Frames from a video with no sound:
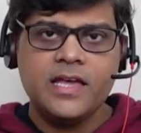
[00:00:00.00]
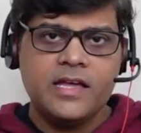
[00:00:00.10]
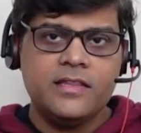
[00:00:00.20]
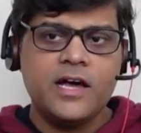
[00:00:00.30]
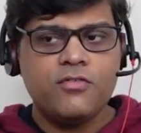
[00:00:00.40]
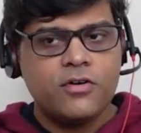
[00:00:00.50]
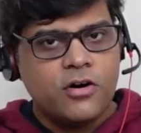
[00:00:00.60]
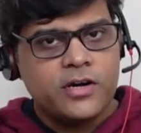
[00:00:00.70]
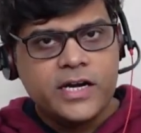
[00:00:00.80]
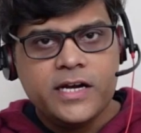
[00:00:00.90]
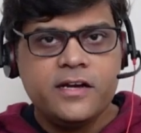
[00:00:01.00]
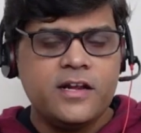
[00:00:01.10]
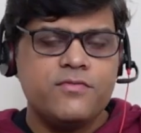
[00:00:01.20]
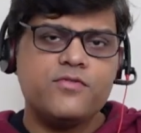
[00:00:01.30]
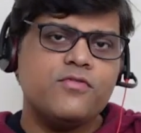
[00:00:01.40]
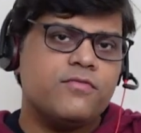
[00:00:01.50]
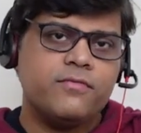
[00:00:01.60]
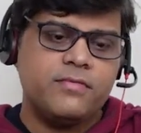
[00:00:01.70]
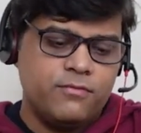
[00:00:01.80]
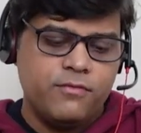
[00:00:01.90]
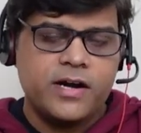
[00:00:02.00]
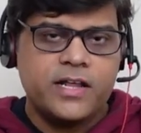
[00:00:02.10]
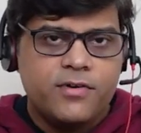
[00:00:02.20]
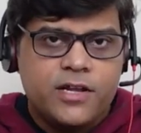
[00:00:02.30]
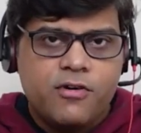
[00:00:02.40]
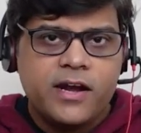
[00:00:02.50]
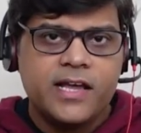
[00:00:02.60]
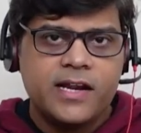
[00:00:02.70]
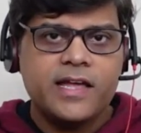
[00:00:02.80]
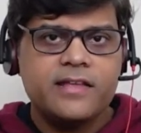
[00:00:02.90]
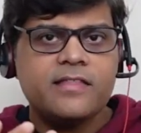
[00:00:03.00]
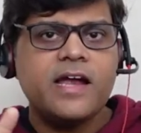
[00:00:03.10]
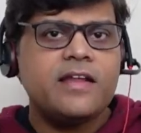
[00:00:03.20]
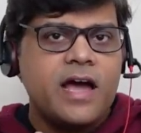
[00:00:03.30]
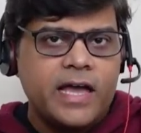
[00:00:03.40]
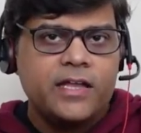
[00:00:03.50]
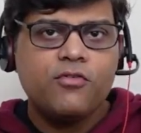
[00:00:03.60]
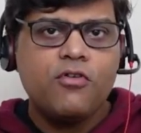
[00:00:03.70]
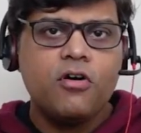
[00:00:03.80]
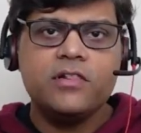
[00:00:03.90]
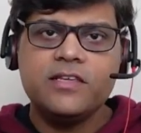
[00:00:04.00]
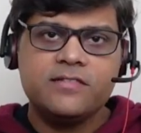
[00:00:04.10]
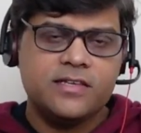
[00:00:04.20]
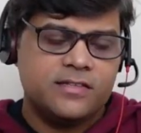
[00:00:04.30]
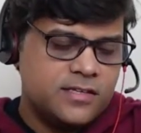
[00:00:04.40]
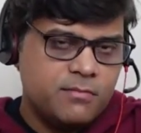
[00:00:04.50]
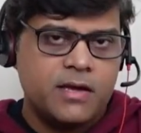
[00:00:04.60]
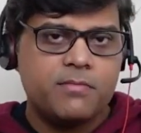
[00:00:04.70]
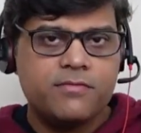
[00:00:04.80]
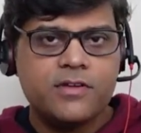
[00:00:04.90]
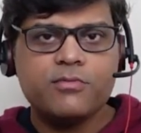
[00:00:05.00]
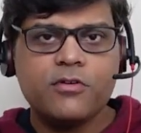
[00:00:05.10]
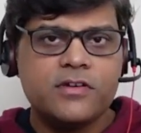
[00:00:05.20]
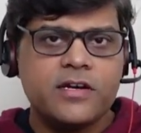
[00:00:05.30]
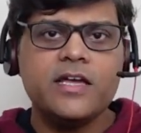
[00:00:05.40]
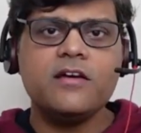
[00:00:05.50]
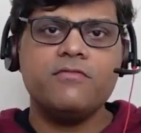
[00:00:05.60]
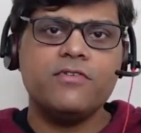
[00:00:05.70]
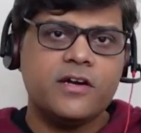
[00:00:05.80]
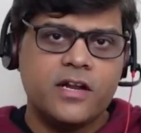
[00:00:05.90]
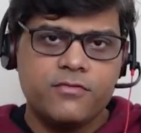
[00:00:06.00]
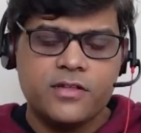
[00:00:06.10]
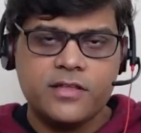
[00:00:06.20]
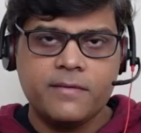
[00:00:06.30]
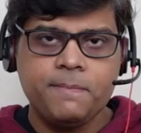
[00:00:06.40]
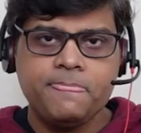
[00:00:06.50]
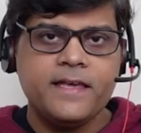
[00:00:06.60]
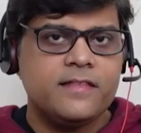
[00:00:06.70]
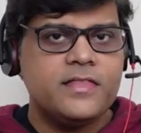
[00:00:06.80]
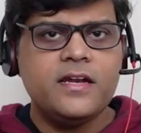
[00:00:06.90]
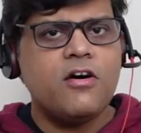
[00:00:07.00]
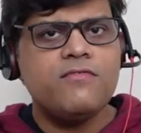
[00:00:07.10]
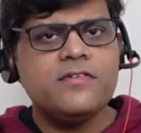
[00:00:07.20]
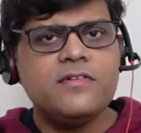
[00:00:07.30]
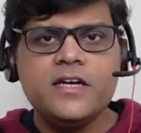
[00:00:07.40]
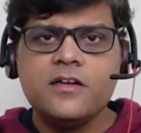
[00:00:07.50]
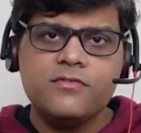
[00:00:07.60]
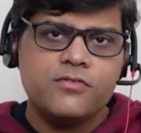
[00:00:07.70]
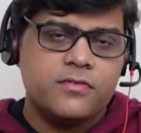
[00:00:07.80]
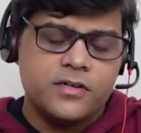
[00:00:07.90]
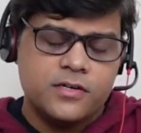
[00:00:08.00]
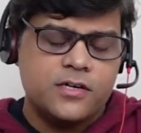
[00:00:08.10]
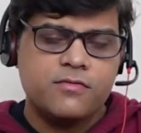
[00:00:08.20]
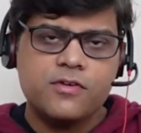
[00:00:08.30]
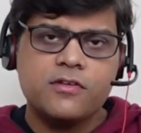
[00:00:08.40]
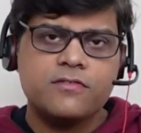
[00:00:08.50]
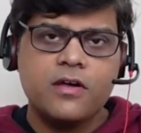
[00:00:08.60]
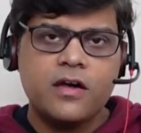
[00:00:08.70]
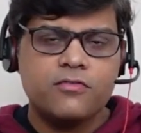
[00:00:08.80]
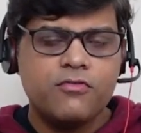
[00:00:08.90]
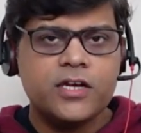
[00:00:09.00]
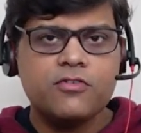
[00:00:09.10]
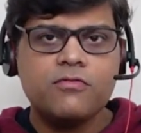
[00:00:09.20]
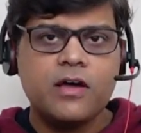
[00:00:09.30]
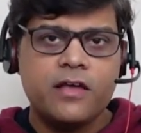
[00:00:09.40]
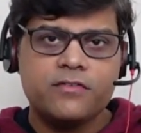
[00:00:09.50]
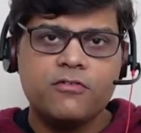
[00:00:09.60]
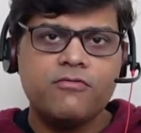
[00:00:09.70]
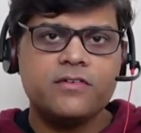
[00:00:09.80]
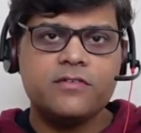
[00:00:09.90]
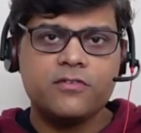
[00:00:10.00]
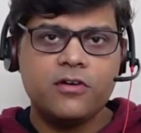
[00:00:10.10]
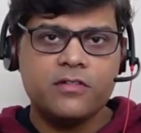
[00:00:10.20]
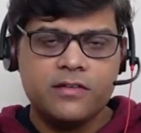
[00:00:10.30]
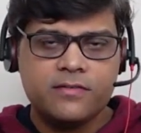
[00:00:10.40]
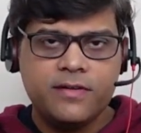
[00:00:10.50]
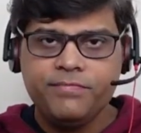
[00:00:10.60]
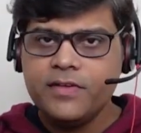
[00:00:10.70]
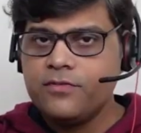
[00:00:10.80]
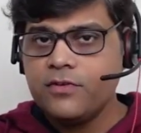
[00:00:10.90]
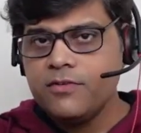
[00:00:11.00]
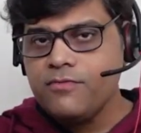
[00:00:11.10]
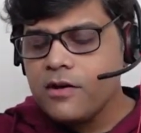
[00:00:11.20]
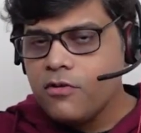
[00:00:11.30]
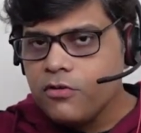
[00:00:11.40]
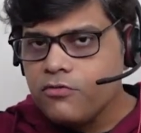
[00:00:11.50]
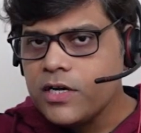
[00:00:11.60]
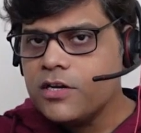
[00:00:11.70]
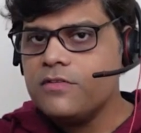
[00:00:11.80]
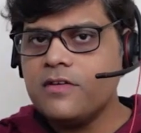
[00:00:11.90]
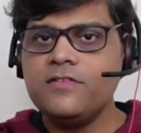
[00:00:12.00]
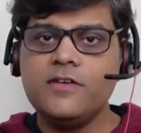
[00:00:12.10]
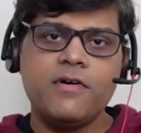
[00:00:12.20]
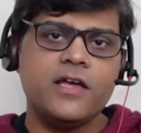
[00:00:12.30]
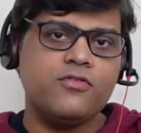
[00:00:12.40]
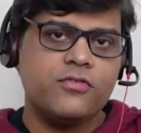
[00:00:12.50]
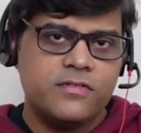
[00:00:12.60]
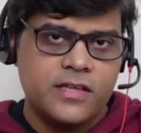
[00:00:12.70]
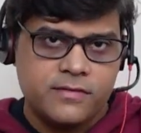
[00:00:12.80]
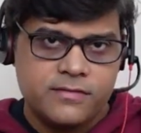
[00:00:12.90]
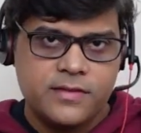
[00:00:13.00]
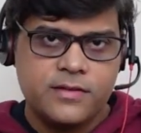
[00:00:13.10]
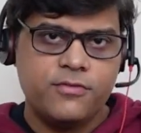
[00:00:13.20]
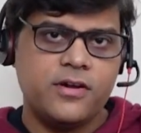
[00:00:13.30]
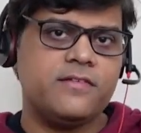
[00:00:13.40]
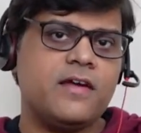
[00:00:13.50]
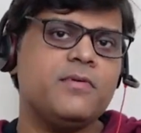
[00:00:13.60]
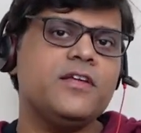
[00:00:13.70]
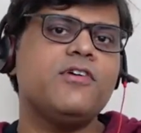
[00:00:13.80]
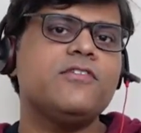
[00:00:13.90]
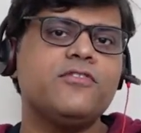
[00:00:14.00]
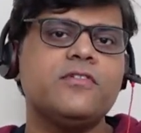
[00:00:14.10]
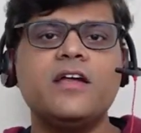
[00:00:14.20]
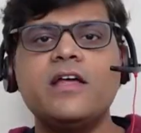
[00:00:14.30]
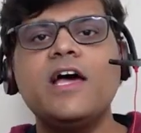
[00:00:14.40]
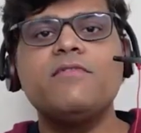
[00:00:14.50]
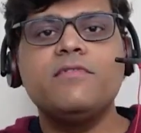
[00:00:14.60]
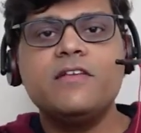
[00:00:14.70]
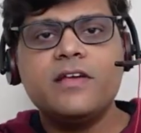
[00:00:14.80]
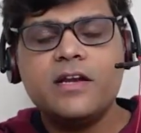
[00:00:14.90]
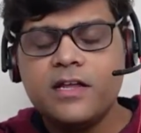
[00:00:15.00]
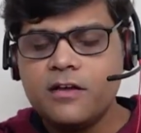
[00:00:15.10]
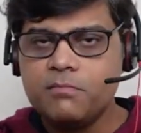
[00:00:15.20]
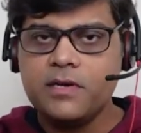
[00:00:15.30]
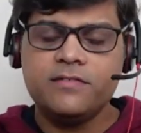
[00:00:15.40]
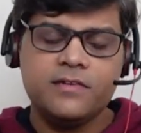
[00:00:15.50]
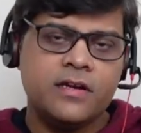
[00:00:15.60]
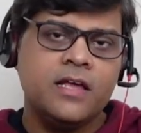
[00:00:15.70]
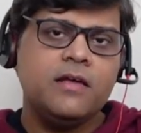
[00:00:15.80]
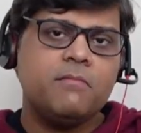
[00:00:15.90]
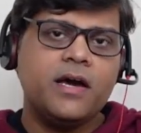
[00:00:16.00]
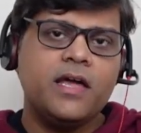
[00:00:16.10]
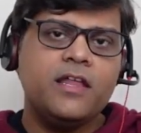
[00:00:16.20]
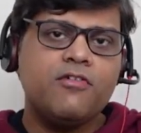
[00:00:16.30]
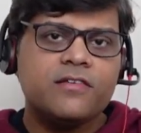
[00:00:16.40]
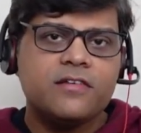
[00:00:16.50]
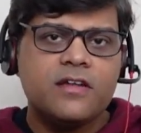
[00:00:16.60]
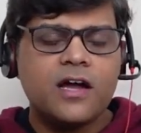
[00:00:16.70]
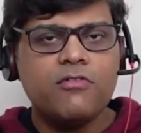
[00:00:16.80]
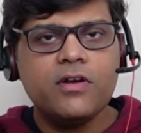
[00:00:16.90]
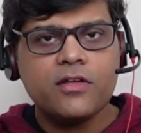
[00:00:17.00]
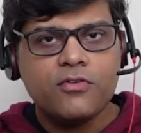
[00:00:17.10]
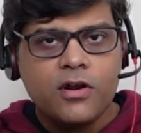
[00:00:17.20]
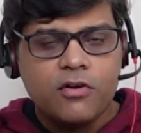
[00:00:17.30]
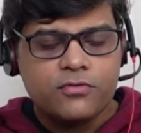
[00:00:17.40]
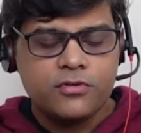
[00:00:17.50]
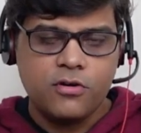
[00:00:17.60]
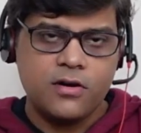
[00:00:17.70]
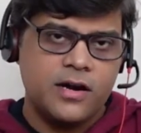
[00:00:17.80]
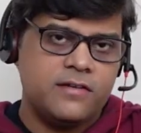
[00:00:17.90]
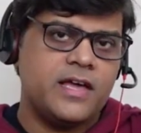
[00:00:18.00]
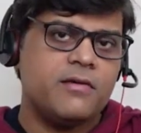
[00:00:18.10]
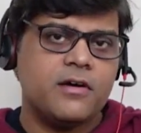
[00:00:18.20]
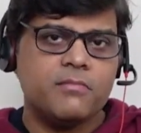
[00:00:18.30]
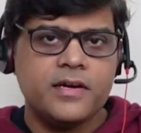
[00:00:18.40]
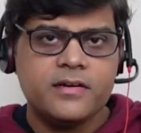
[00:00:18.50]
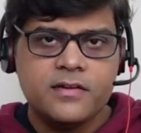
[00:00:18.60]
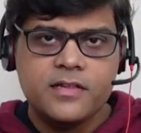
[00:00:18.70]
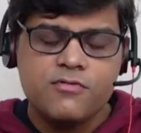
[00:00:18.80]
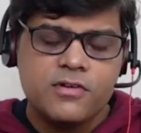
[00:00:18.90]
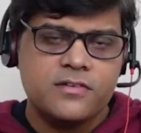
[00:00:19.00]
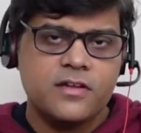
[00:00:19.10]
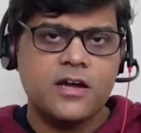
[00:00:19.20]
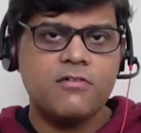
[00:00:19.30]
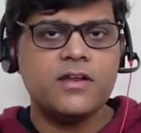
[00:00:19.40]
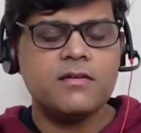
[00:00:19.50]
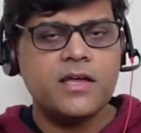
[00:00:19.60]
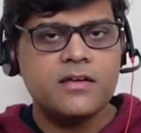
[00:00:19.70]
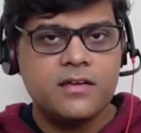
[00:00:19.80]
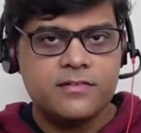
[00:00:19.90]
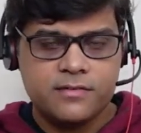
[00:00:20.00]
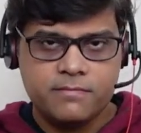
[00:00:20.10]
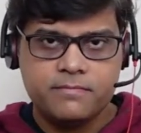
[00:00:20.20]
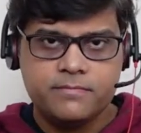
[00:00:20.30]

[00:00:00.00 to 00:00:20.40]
Now on interview, whatever you are declaring, that I know all these things, in my previous project I configured everything, then obviously interviewers are going to ask the questions on this. So if you are not going to justify those things, for example, you are showing that I have recently completed my new asset accounting rollout, or let's say I have completed the new asset accounting migration.